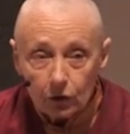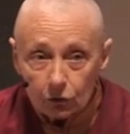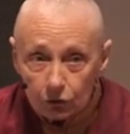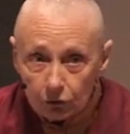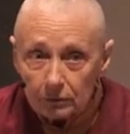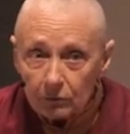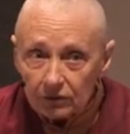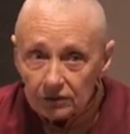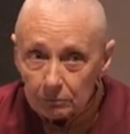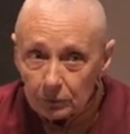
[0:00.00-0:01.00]
So the
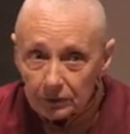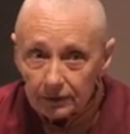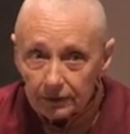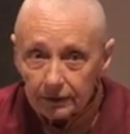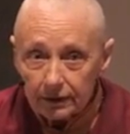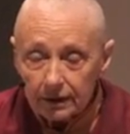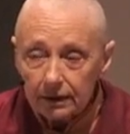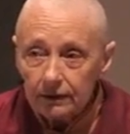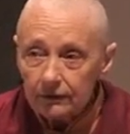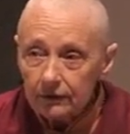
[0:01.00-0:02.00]
most important thing
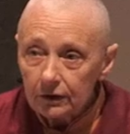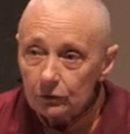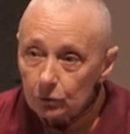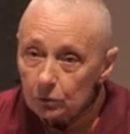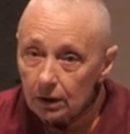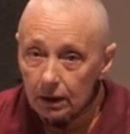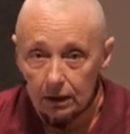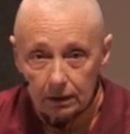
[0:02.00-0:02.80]
is the dukkha.